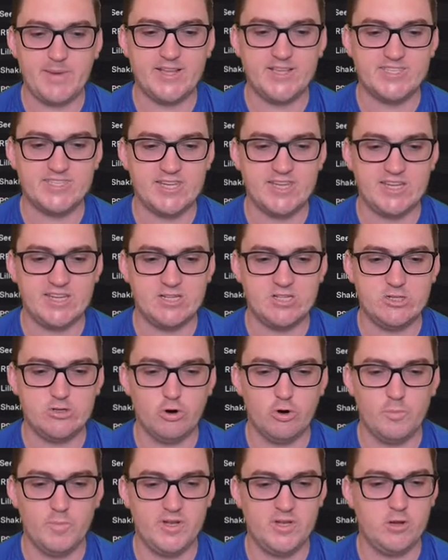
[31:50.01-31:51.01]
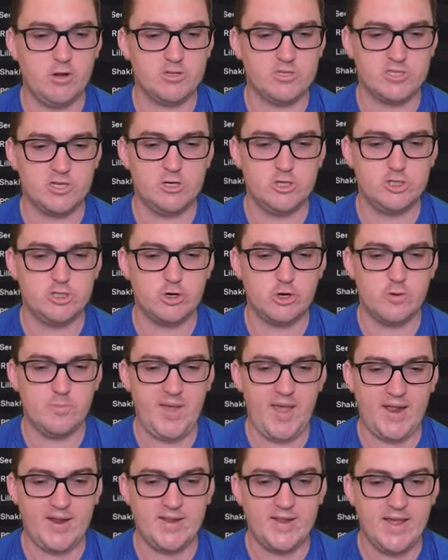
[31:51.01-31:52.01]
Man City and Dortmund, not so sure
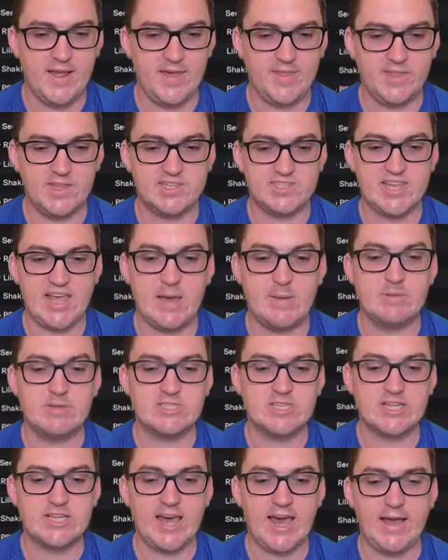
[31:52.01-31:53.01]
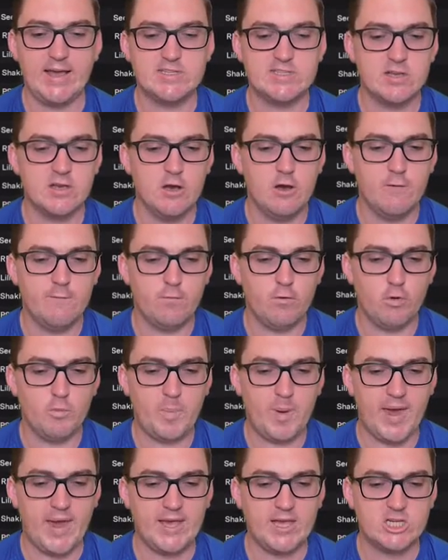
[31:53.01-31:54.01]
about, and the same is the case for
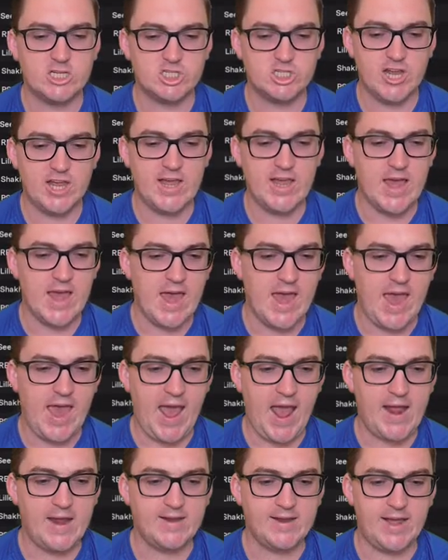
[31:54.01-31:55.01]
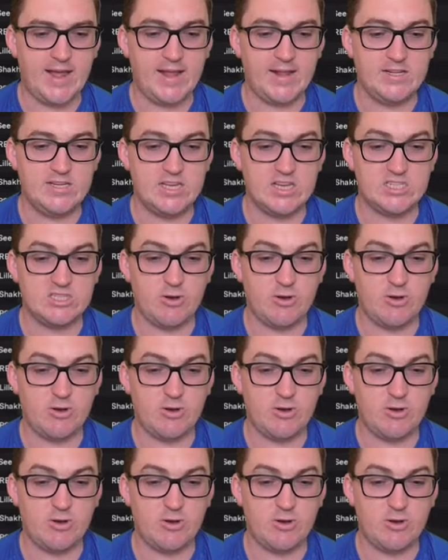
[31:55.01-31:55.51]
PSG and Inter.